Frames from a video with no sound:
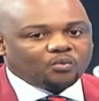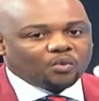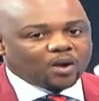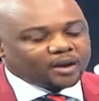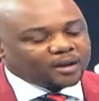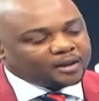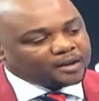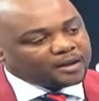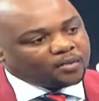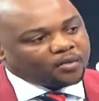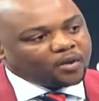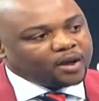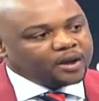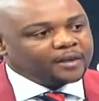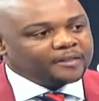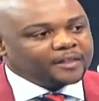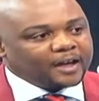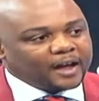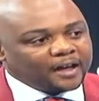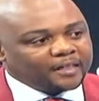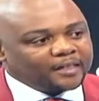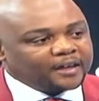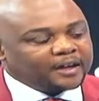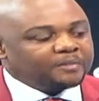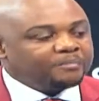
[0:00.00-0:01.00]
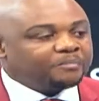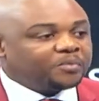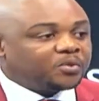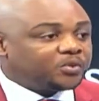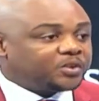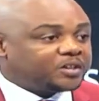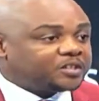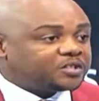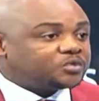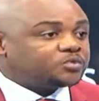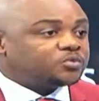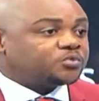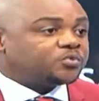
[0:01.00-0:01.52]
What are the other
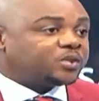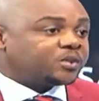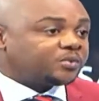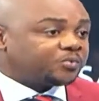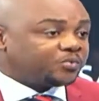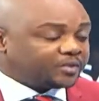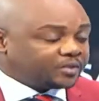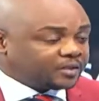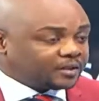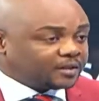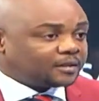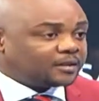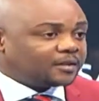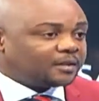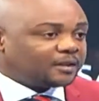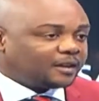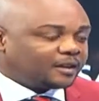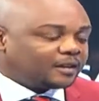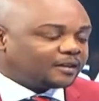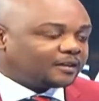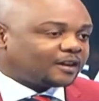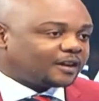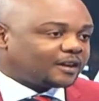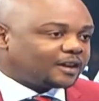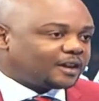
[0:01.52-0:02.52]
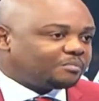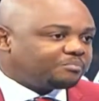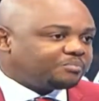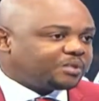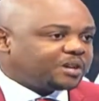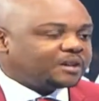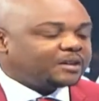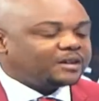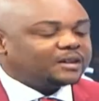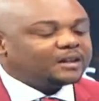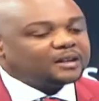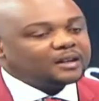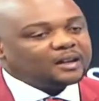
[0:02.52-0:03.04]
employees doing in the
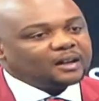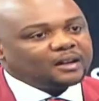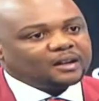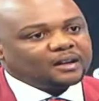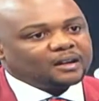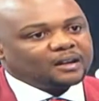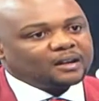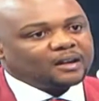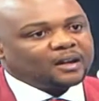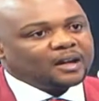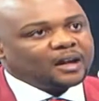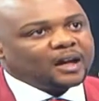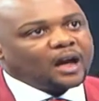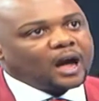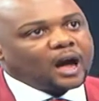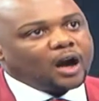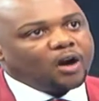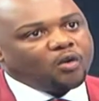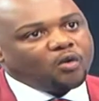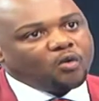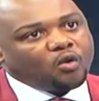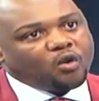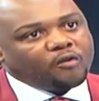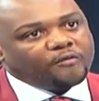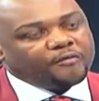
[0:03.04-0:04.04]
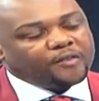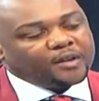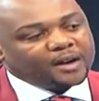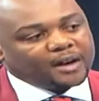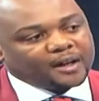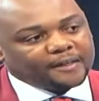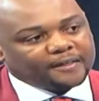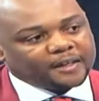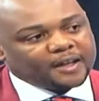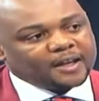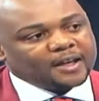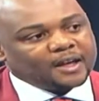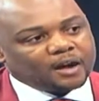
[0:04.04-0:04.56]
company? How
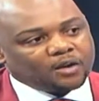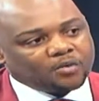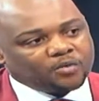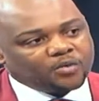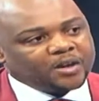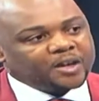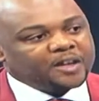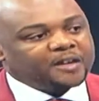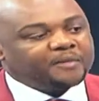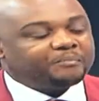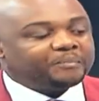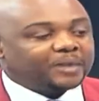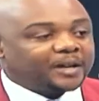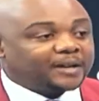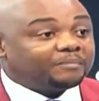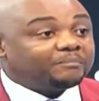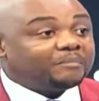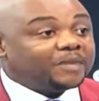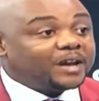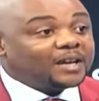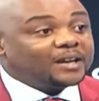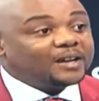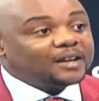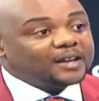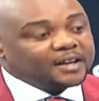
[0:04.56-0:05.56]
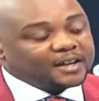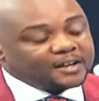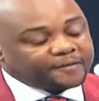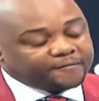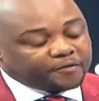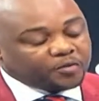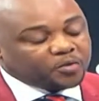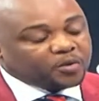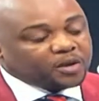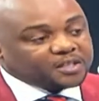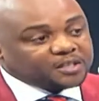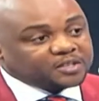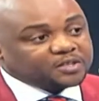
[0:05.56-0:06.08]
often are they away? But mainly
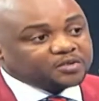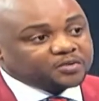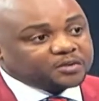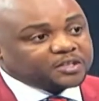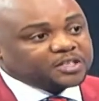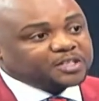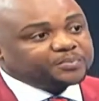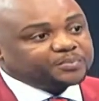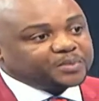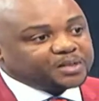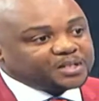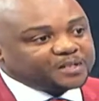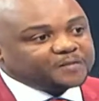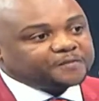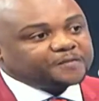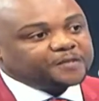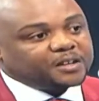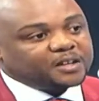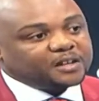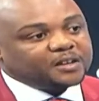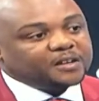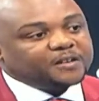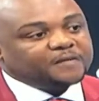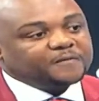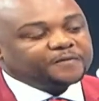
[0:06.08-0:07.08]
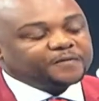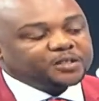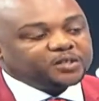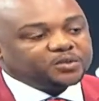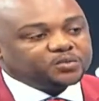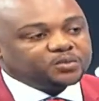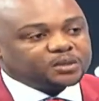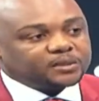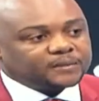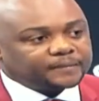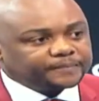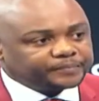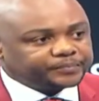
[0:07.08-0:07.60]
it focuses on the specific
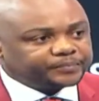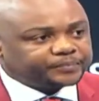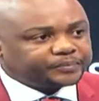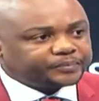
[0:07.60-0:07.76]
individual.